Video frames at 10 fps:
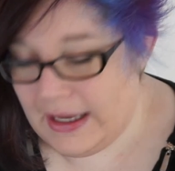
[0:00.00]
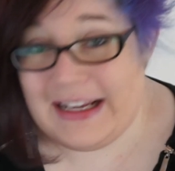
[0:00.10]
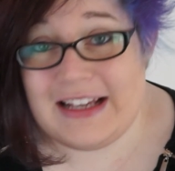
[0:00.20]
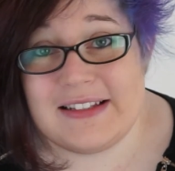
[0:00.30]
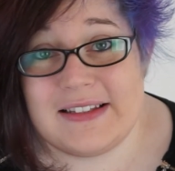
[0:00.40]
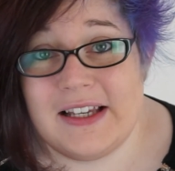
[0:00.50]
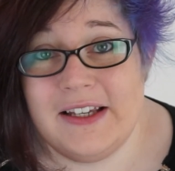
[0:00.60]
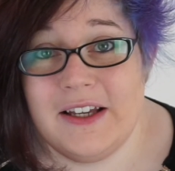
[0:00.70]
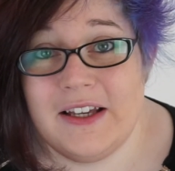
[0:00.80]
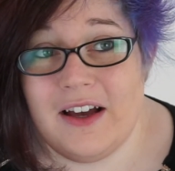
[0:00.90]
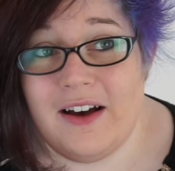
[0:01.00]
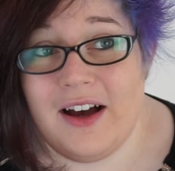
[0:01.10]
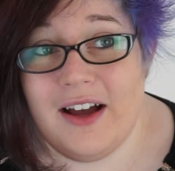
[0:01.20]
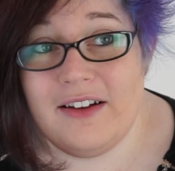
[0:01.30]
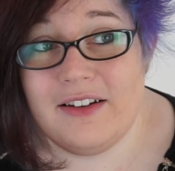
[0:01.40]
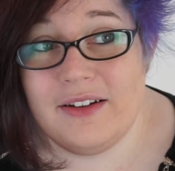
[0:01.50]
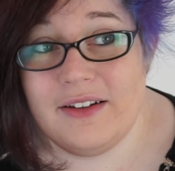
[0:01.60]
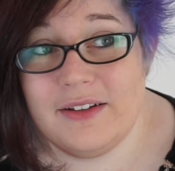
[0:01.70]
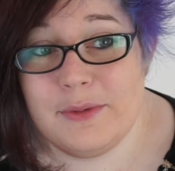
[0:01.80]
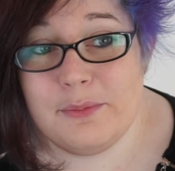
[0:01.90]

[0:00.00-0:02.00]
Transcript: I guess I'll